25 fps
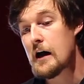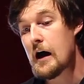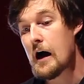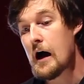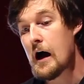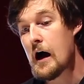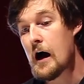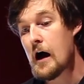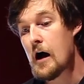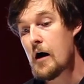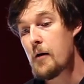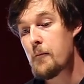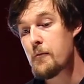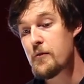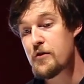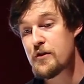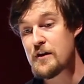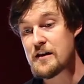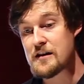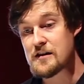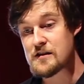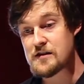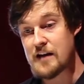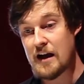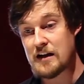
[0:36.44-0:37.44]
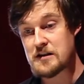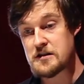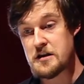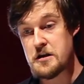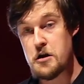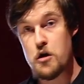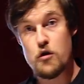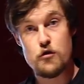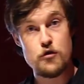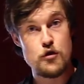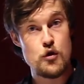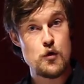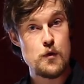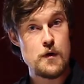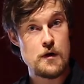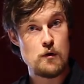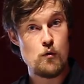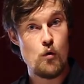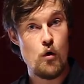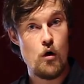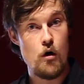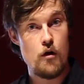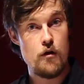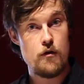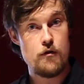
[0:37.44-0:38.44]
Um, things actually not doing
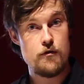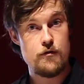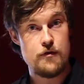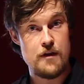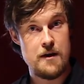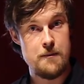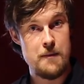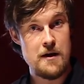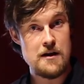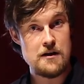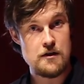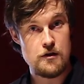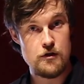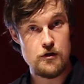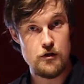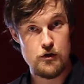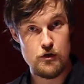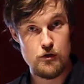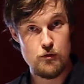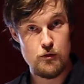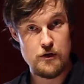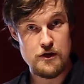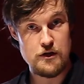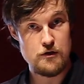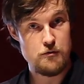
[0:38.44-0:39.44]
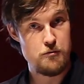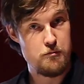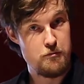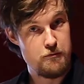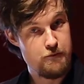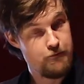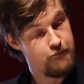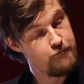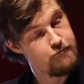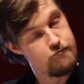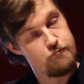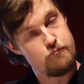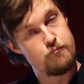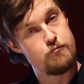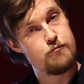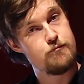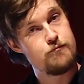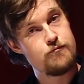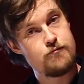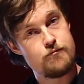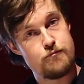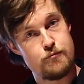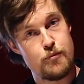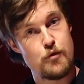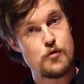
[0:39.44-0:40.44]
what they're meant to do, where you
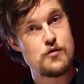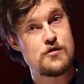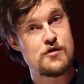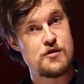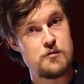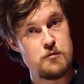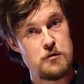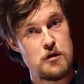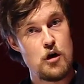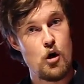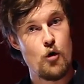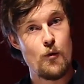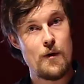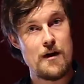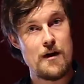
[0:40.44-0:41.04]
boost some low